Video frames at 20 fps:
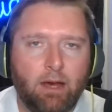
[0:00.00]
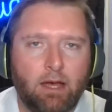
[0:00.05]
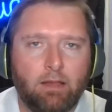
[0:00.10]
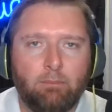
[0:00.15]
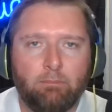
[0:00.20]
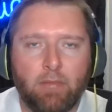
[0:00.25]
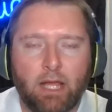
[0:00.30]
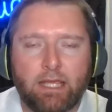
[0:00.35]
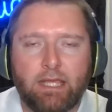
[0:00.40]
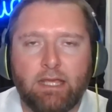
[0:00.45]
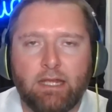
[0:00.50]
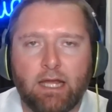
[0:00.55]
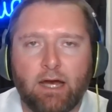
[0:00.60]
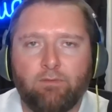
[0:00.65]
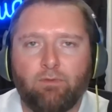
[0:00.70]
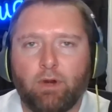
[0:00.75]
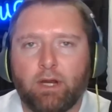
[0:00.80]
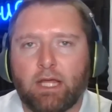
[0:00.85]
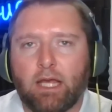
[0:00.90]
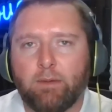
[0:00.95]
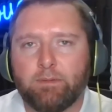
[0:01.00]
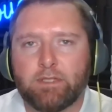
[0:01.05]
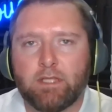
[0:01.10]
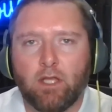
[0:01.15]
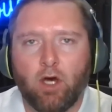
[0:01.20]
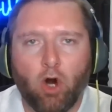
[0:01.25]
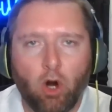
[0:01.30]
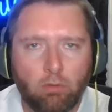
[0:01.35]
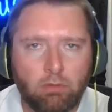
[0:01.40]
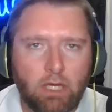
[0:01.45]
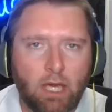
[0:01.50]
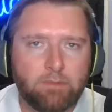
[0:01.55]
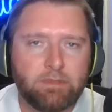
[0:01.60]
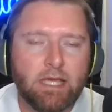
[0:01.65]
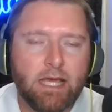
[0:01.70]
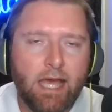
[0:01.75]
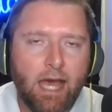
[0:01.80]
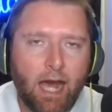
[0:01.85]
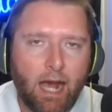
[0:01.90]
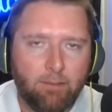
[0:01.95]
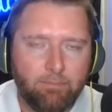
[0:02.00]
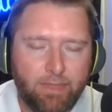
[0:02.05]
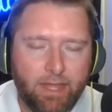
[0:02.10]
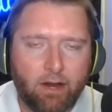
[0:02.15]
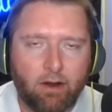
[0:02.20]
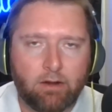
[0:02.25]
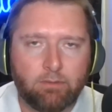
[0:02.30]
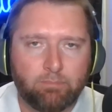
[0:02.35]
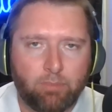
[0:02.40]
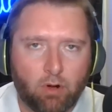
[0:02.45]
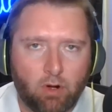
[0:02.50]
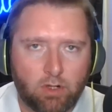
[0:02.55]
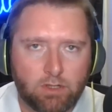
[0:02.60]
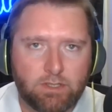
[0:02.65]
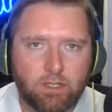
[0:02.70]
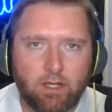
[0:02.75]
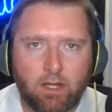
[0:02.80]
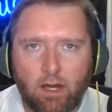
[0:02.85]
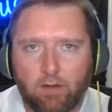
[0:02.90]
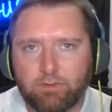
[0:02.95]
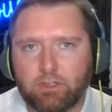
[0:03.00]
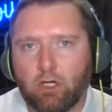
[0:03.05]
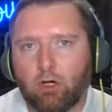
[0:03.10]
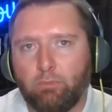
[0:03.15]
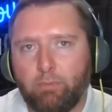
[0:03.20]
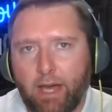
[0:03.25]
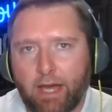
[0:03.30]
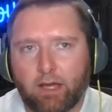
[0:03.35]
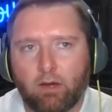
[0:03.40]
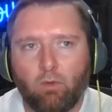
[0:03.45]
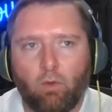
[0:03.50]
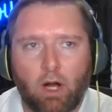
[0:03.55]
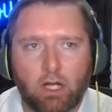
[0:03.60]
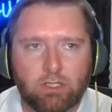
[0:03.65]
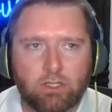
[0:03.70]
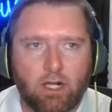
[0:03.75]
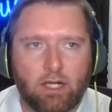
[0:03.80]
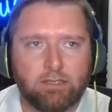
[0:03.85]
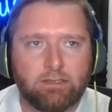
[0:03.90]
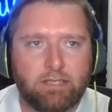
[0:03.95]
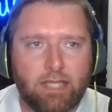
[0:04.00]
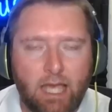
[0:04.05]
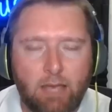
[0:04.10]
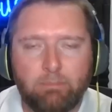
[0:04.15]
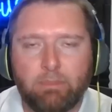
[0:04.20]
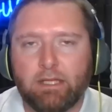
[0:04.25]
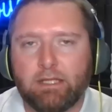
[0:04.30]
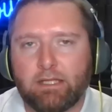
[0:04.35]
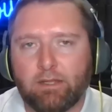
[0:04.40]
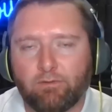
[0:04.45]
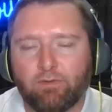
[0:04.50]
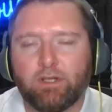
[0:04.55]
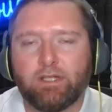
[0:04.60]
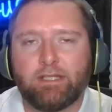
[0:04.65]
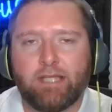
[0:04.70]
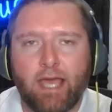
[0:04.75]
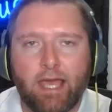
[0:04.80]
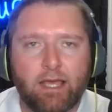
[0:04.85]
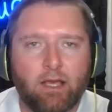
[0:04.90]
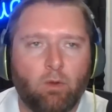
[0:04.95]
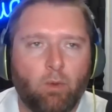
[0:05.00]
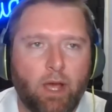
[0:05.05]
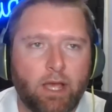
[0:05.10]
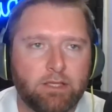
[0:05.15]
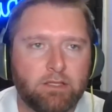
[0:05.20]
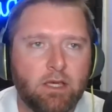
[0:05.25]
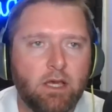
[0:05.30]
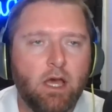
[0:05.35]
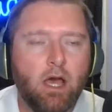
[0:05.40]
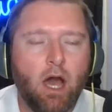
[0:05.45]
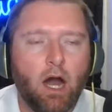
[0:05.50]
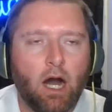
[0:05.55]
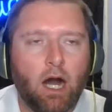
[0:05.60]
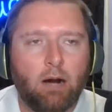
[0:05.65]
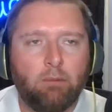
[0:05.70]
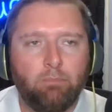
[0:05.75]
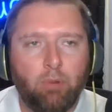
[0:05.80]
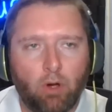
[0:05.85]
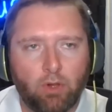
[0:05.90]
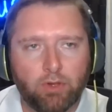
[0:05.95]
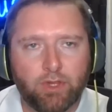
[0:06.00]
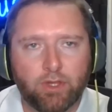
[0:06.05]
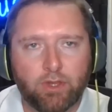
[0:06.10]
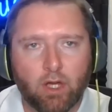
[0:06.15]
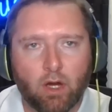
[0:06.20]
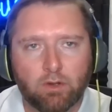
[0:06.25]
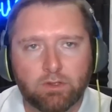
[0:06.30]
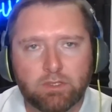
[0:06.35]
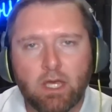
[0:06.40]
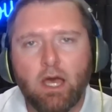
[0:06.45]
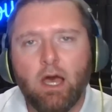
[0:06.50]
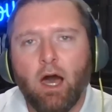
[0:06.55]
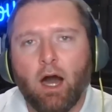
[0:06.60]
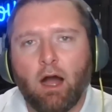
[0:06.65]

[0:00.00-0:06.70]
I'm lucky enough when it comes to the home games, I'm there in person, and obviously go back and watch it on tape, get different takeaways on both of those.